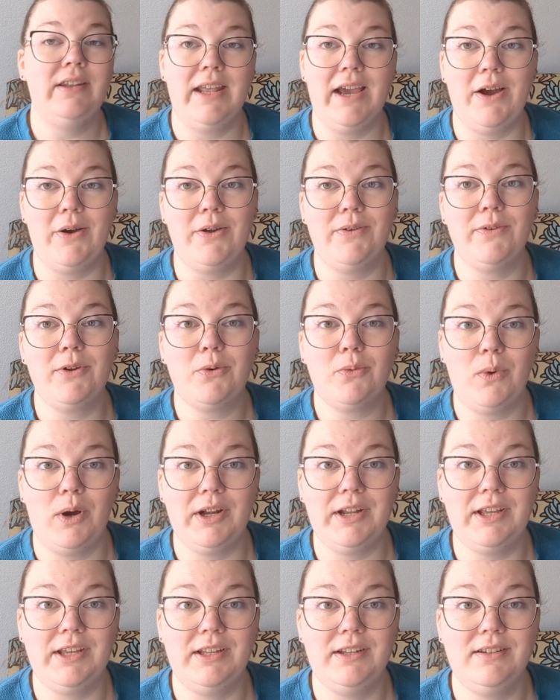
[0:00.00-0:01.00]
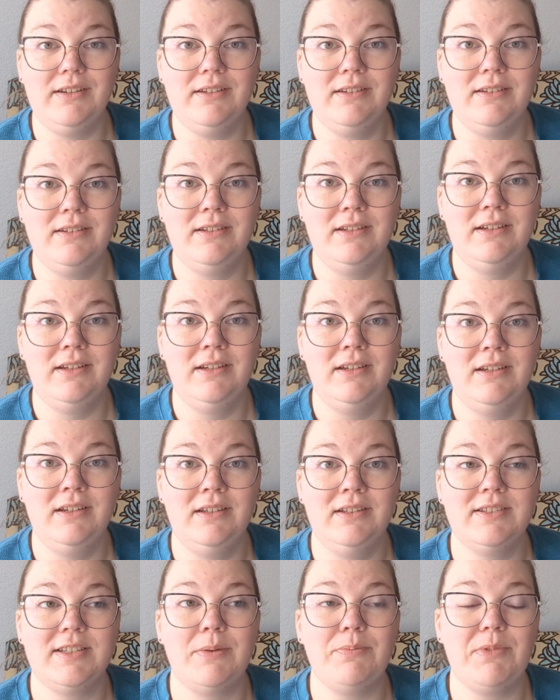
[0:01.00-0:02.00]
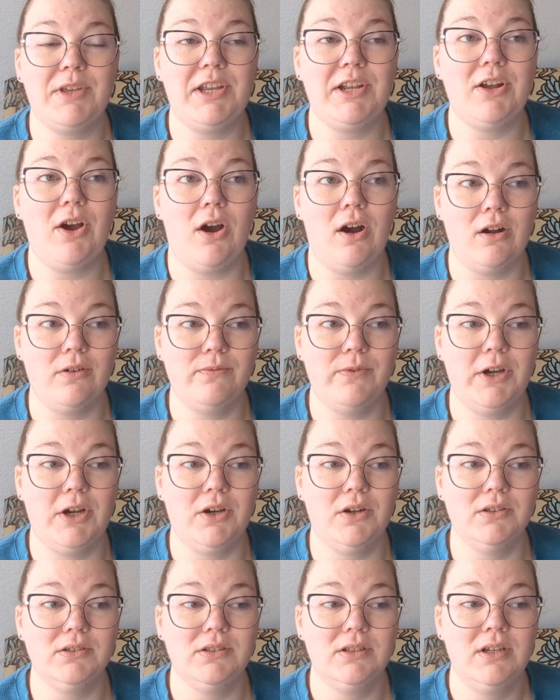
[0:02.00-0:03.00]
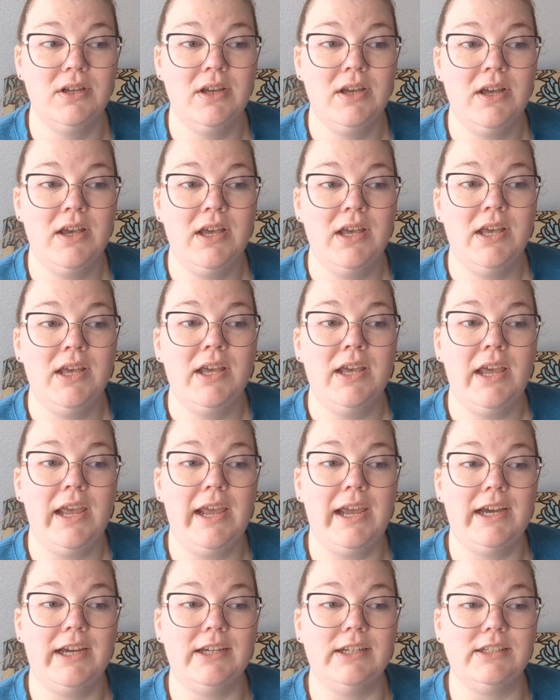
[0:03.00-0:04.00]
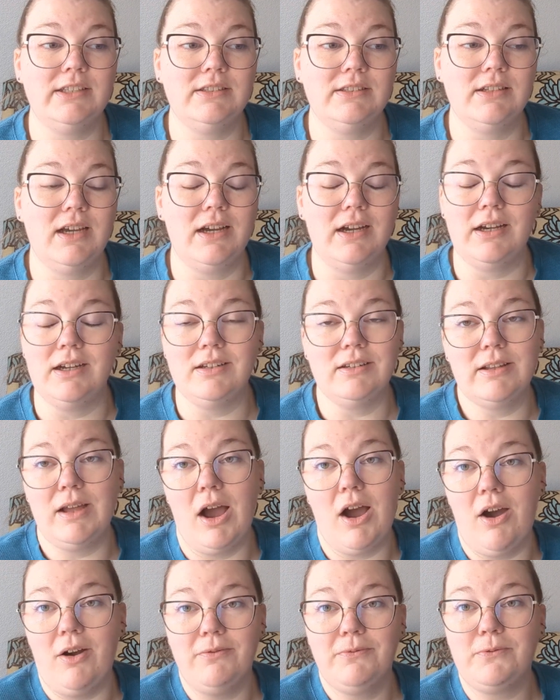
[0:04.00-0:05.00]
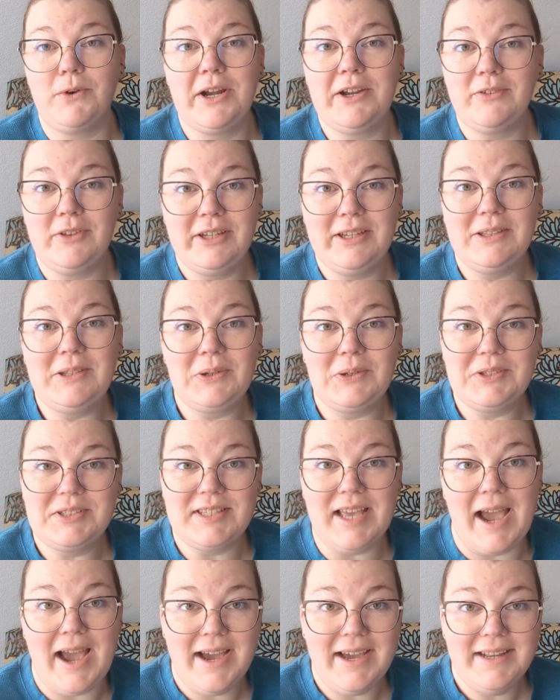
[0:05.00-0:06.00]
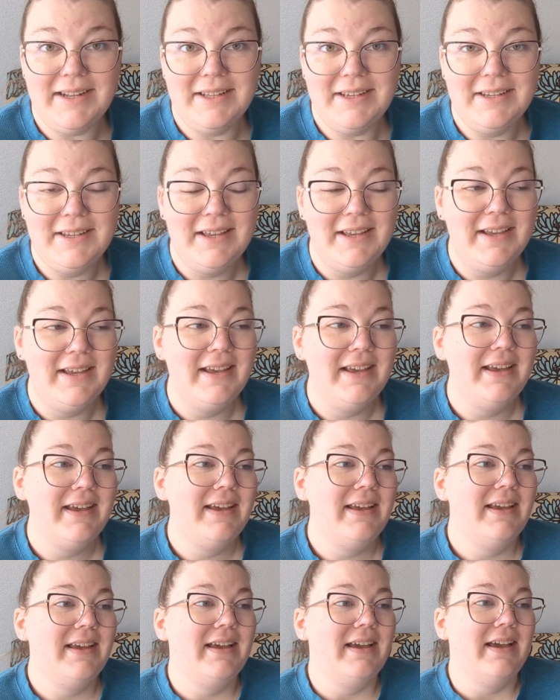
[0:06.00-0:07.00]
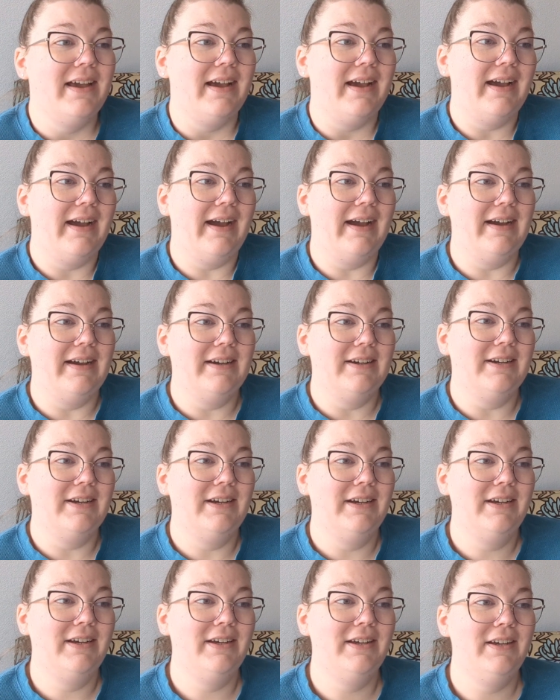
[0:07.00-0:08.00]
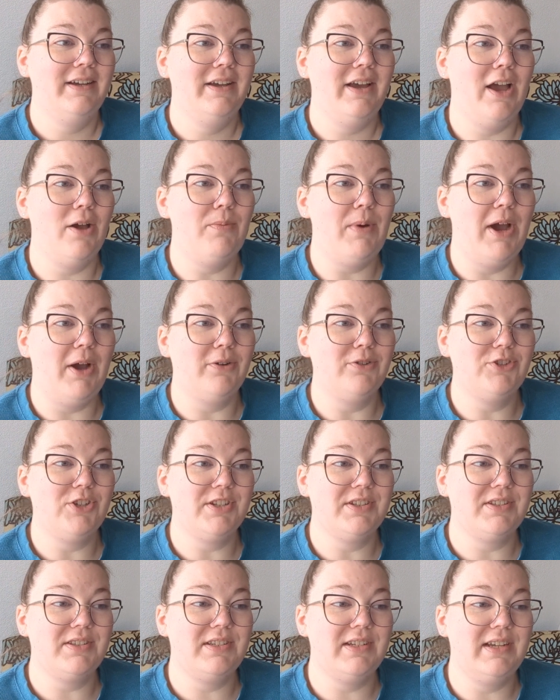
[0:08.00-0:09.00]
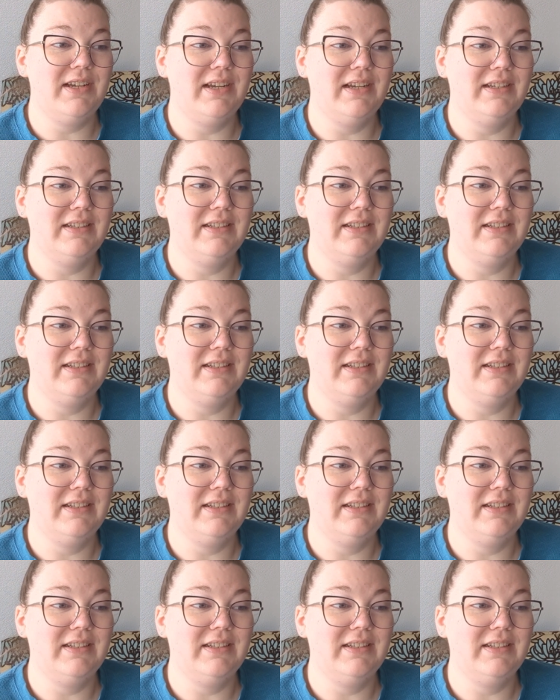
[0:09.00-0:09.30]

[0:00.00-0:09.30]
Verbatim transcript: Now, if you're wanting something heartfelt and frankly a little sad about just